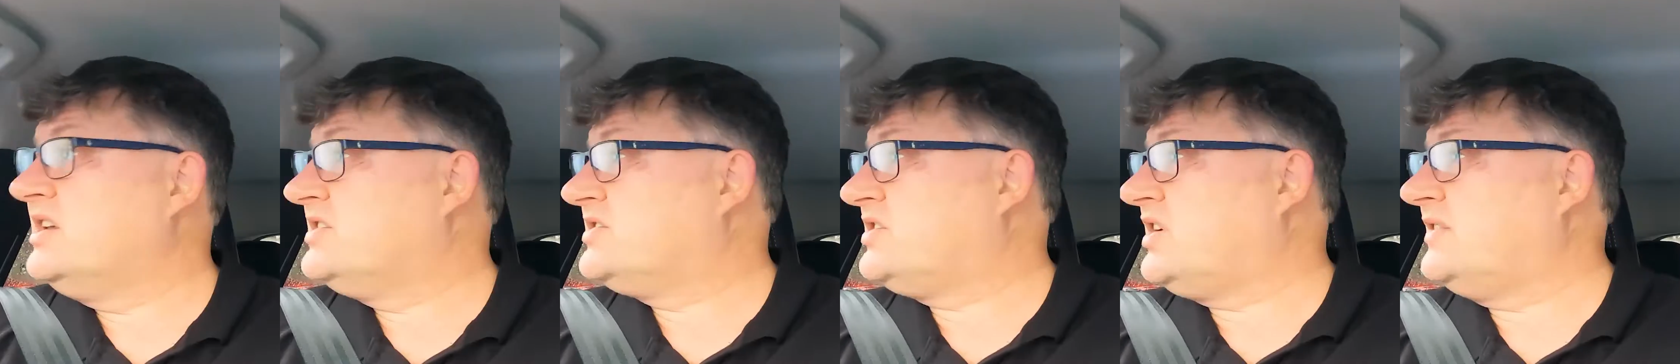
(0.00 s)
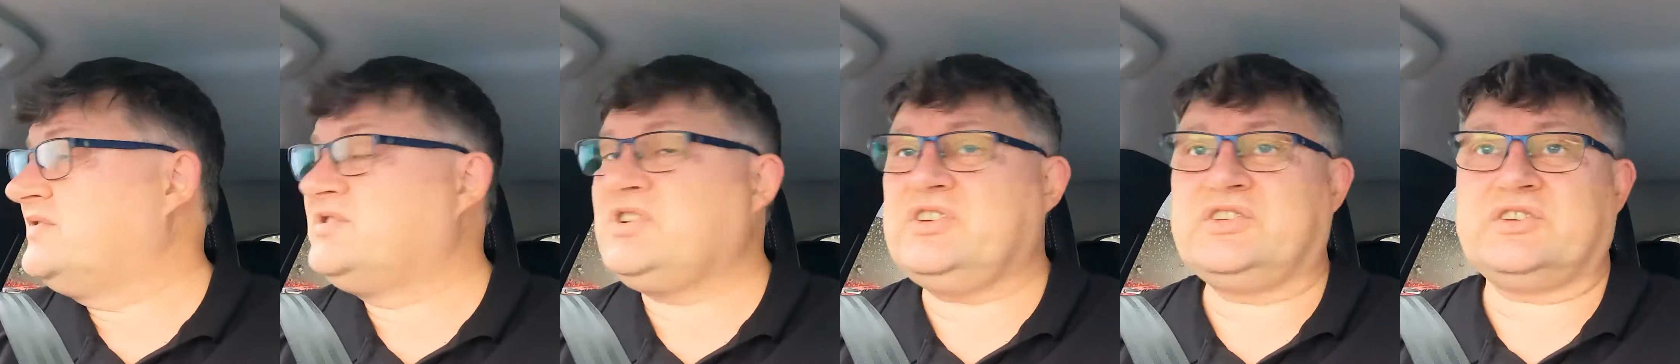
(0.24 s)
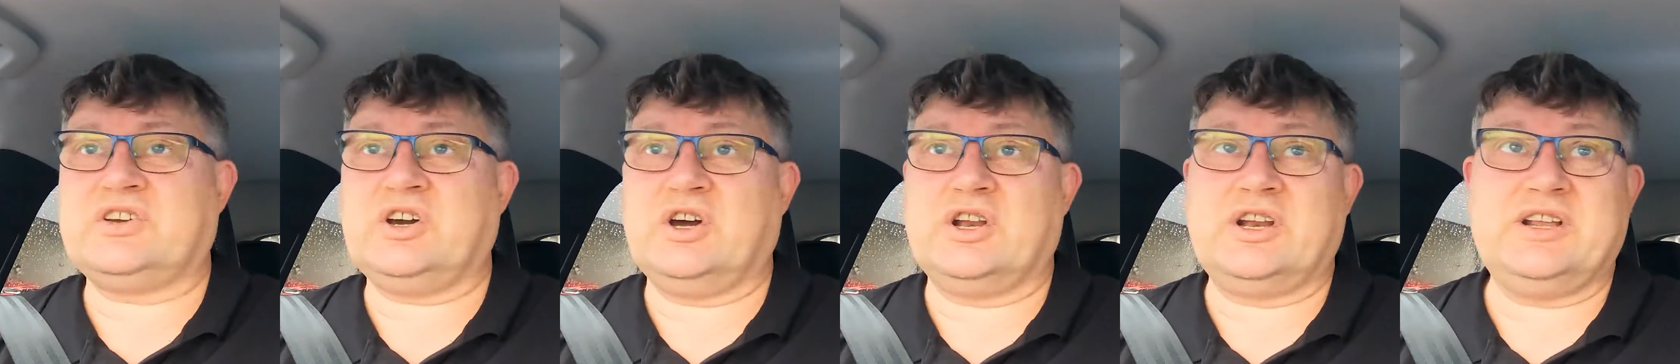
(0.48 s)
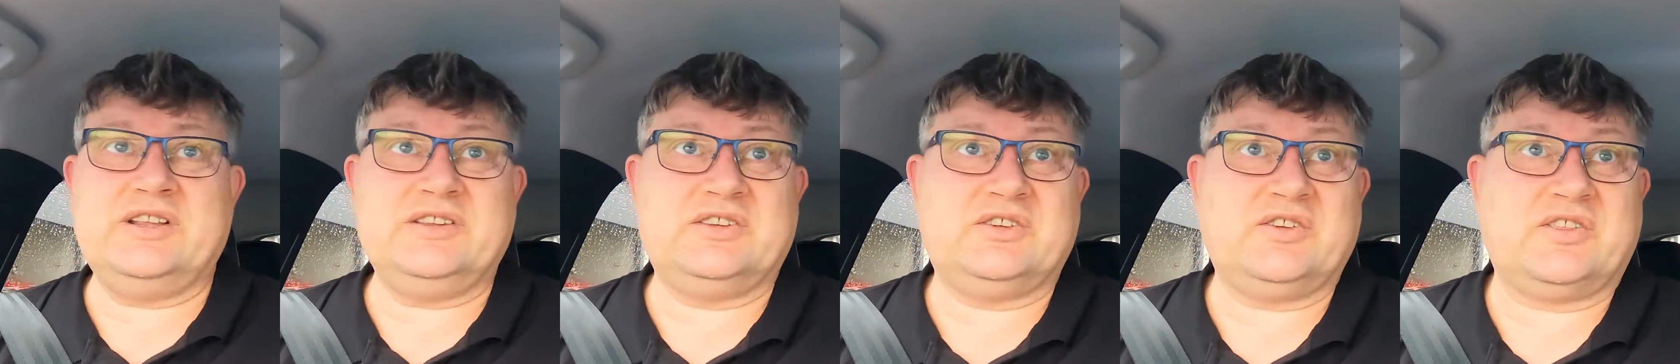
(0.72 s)
So I've just got
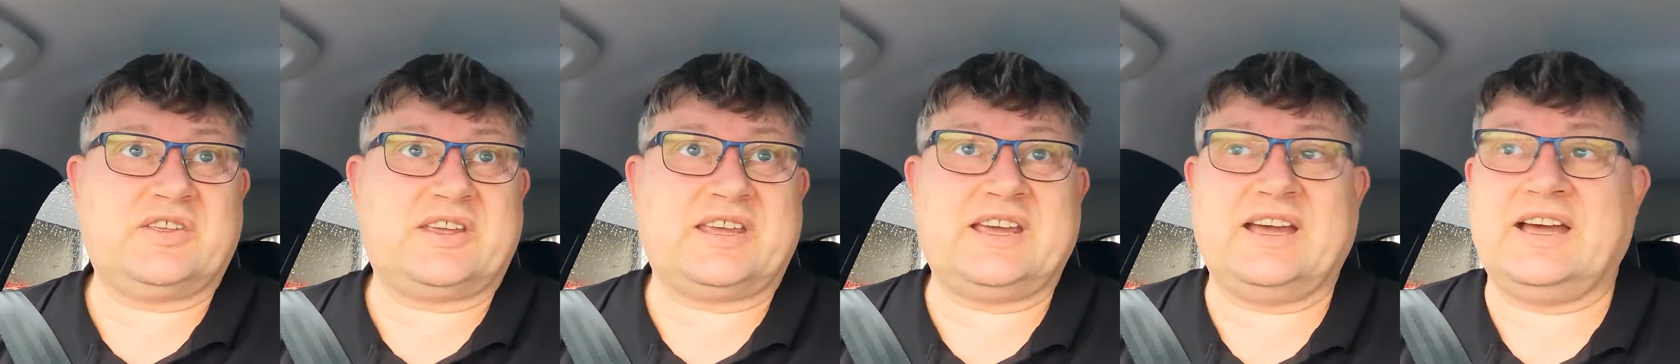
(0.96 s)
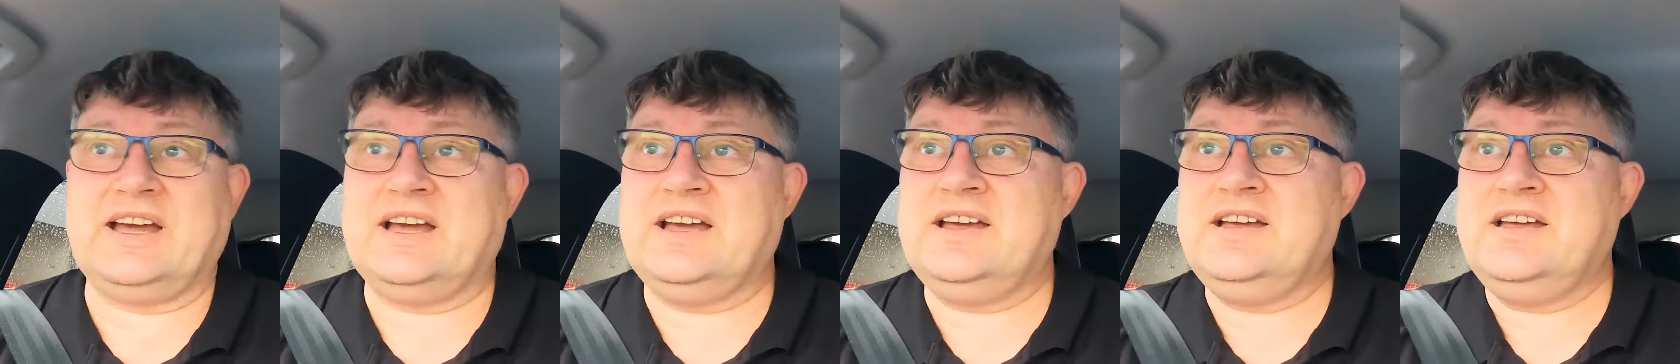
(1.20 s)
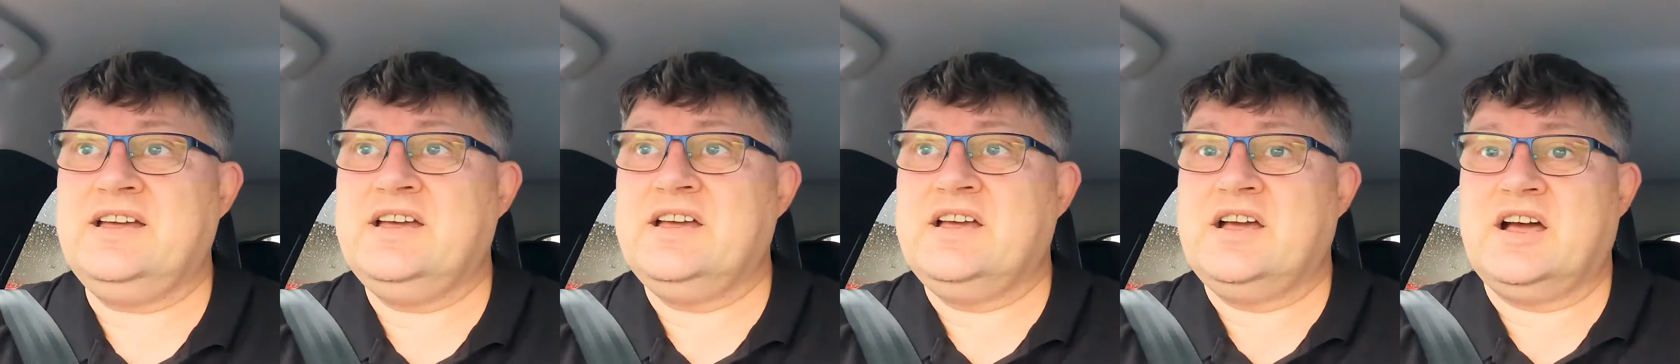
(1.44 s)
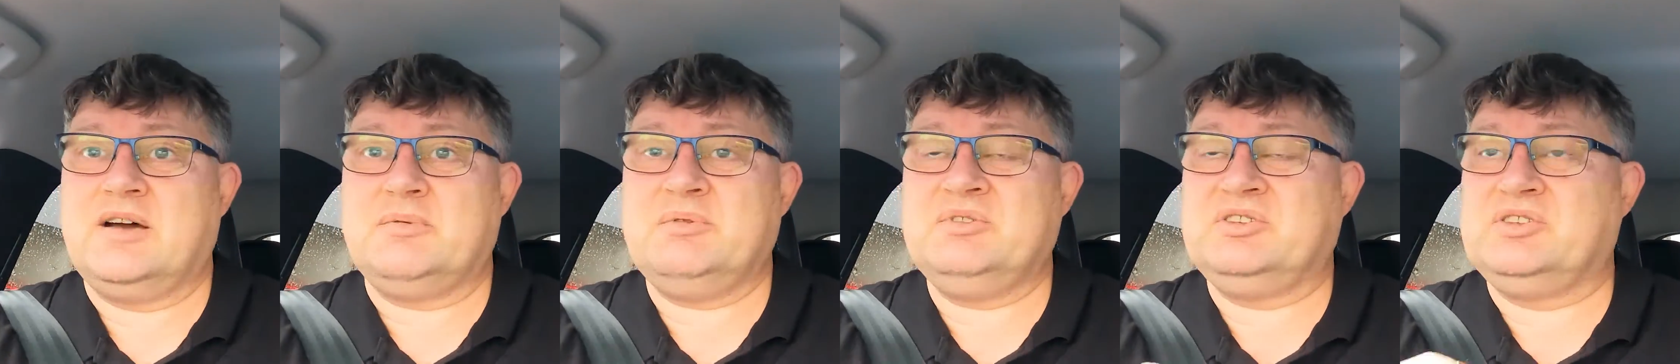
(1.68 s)
into the car.
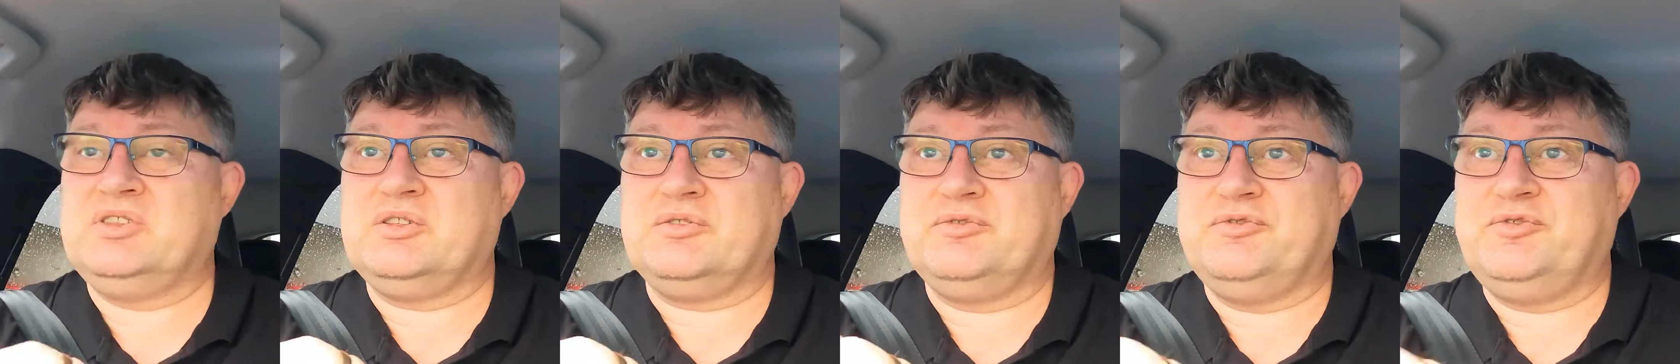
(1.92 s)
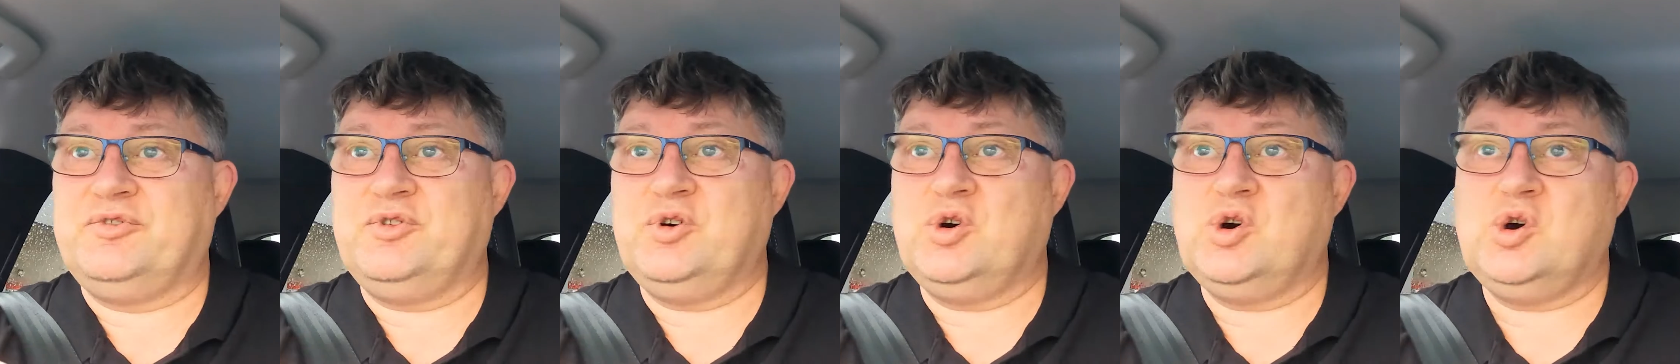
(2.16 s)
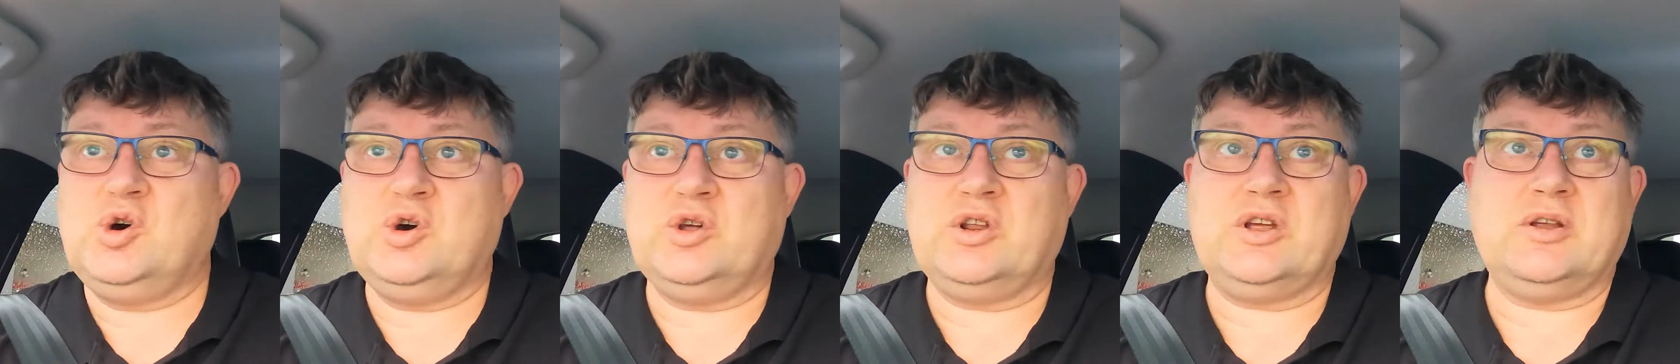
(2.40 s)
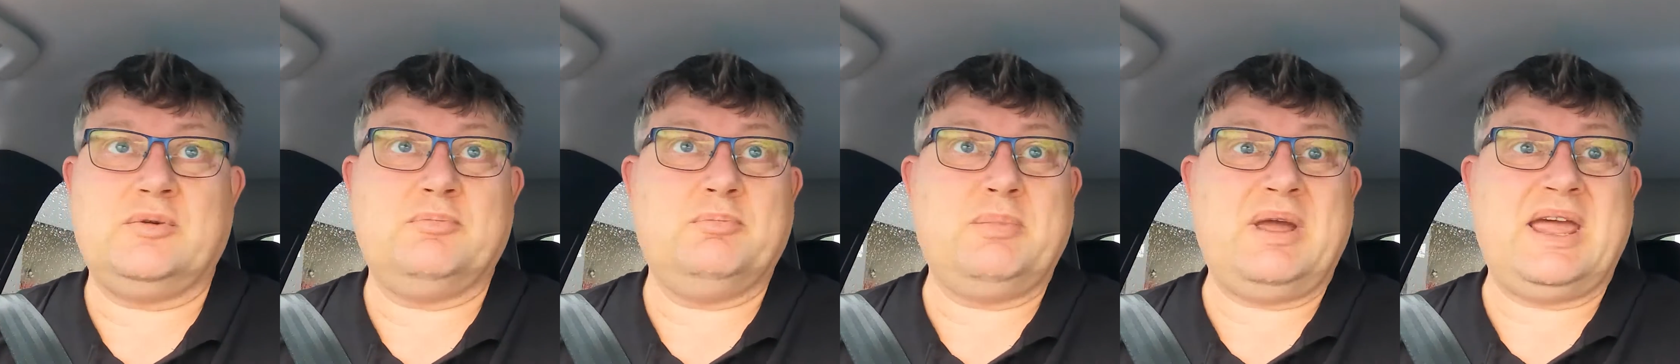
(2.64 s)
I'm into the Ford
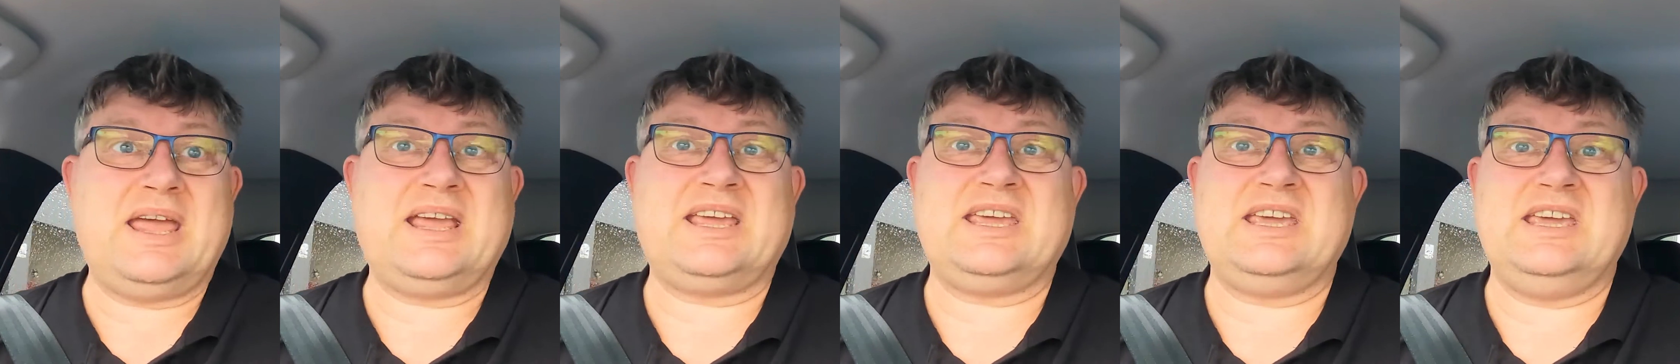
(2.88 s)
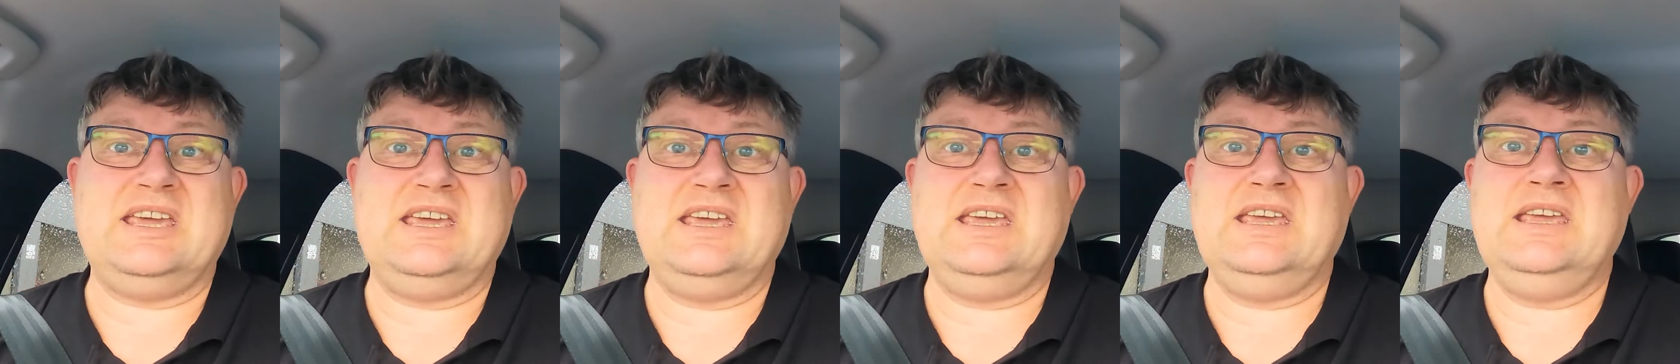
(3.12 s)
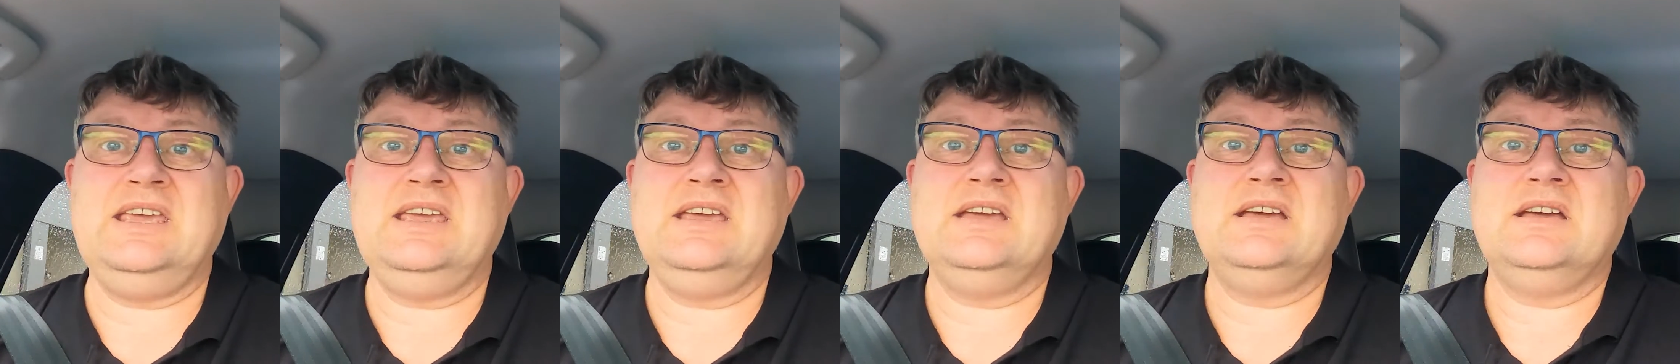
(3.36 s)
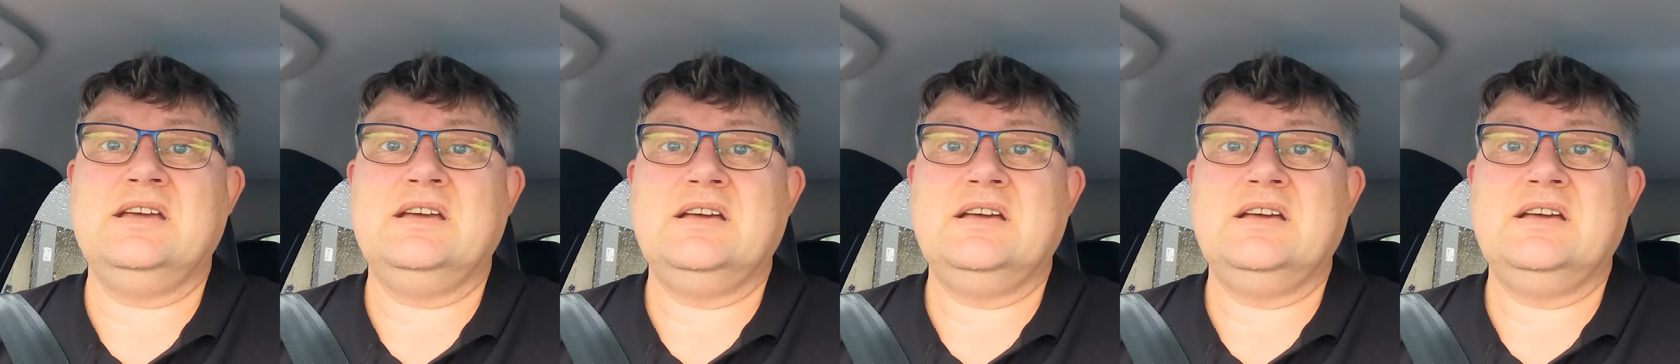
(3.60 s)
Mach-E.